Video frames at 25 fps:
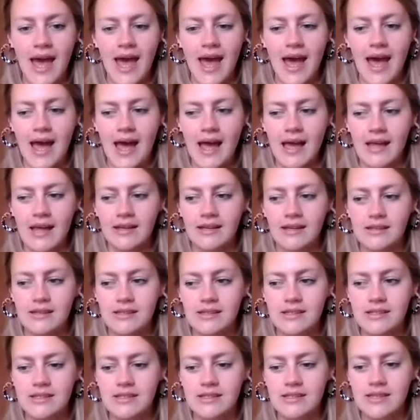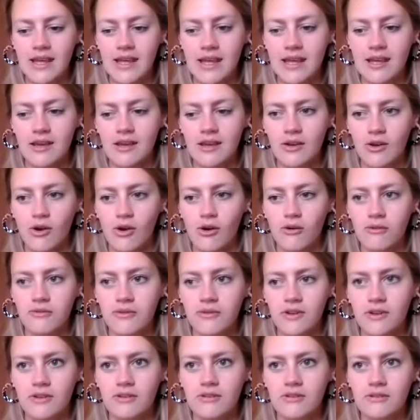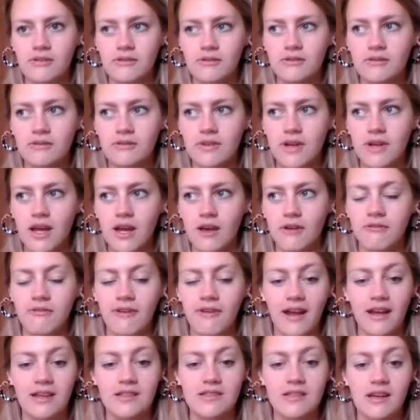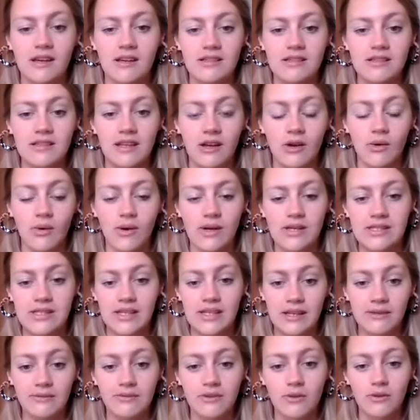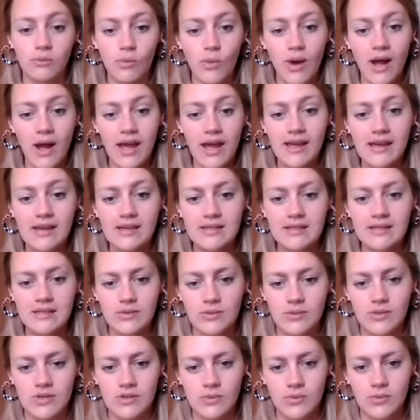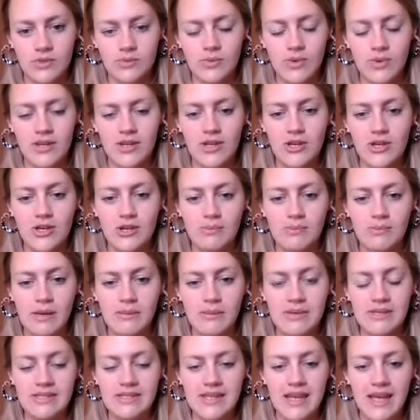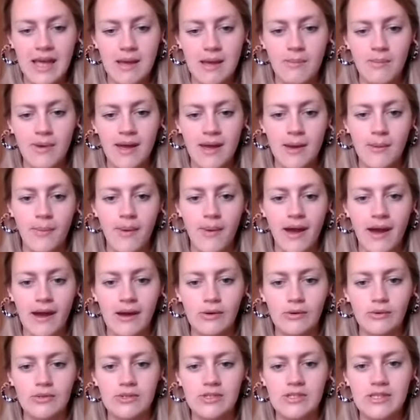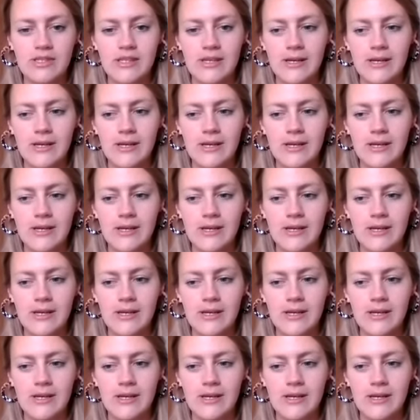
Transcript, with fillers: and they can often affect us in quite significant ways. So I just wonder whether you could maybe say a bit about,